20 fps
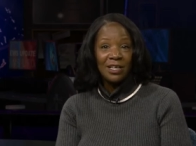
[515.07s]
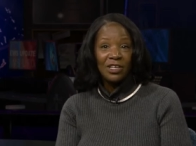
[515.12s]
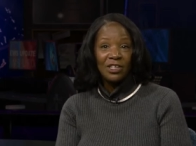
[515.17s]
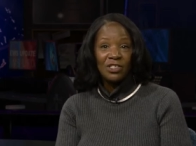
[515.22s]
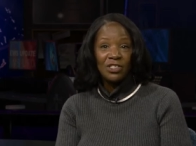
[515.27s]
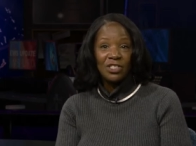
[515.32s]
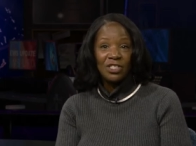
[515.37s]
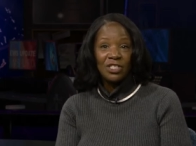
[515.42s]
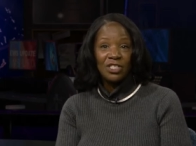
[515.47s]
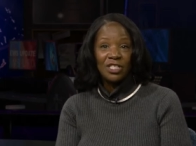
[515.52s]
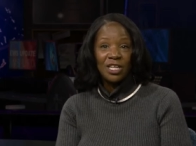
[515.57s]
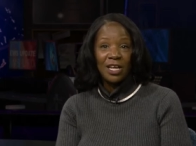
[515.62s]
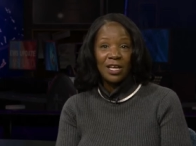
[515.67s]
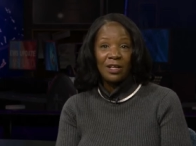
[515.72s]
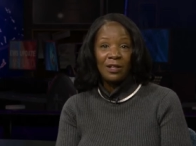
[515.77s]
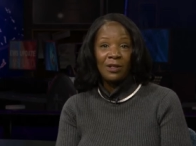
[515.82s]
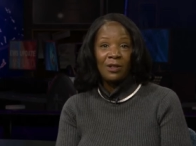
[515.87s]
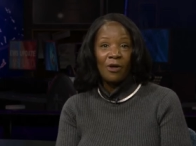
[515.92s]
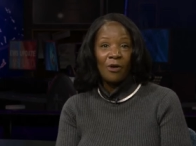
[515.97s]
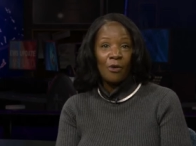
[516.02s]

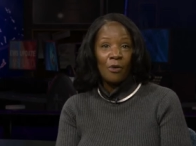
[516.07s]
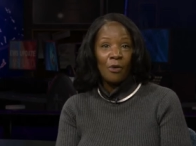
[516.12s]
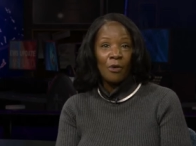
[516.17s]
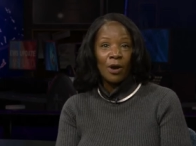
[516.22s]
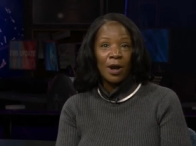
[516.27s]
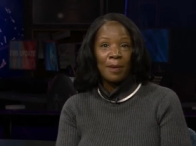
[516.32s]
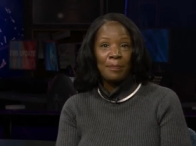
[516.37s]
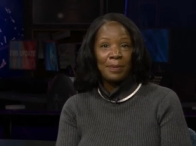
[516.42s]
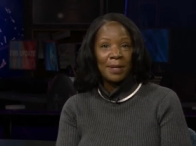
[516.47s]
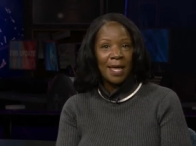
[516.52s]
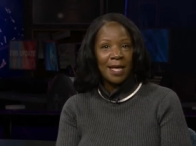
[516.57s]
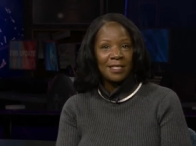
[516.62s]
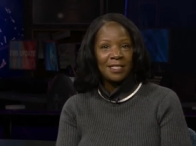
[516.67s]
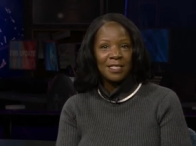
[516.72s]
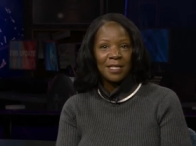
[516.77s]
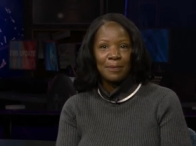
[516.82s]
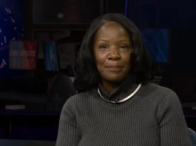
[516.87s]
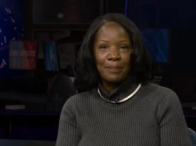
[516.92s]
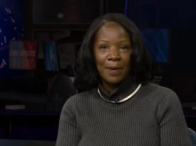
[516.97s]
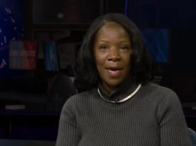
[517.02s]
shell, or a
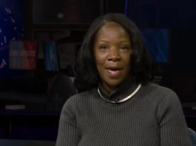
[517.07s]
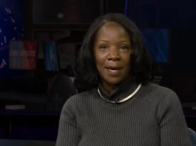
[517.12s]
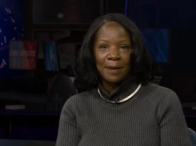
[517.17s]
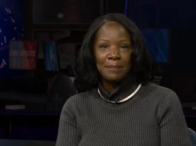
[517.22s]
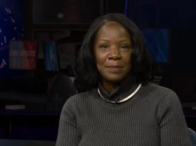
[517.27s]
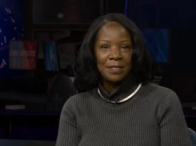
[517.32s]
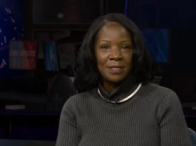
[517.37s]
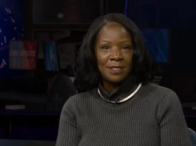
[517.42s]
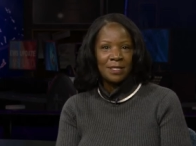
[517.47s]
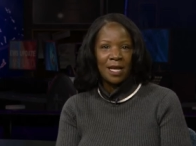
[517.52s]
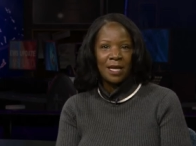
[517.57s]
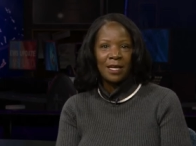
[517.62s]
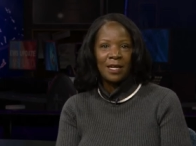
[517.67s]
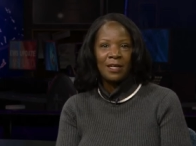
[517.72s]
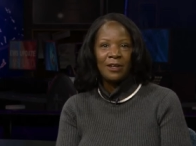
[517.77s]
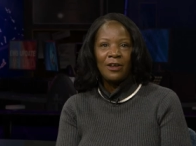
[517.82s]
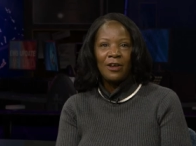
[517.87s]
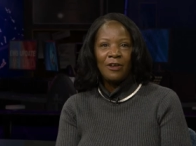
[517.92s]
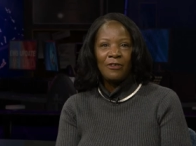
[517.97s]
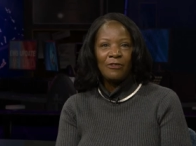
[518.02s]
plastic bag
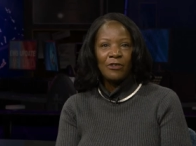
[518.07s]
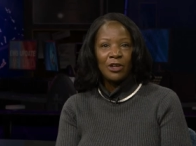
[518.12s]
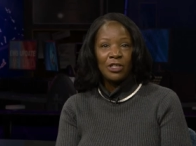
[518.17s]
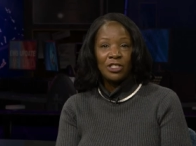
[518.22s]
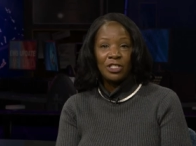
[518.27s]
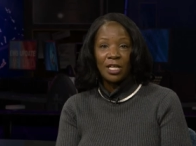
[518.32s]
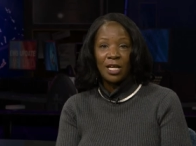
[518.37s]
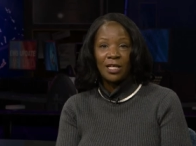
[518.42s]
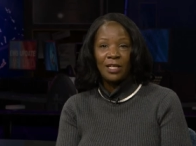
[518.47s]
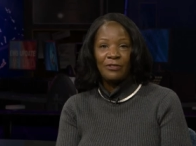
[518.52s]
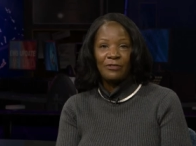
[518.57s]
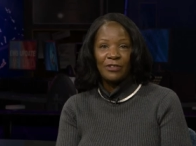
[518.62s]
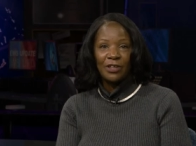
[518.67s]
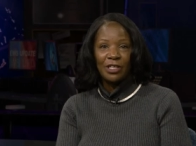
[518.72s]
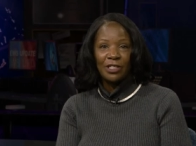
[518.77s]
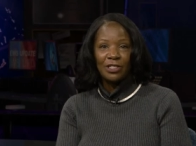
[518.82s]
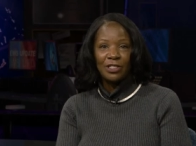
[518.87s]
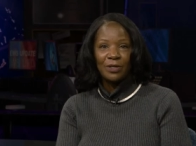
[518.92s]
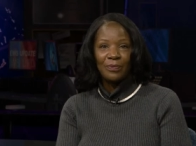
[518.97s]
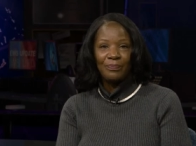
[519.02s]
mistaken for a
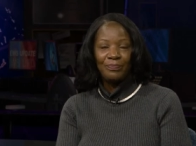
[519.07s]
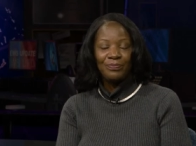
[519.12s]
jellyfish.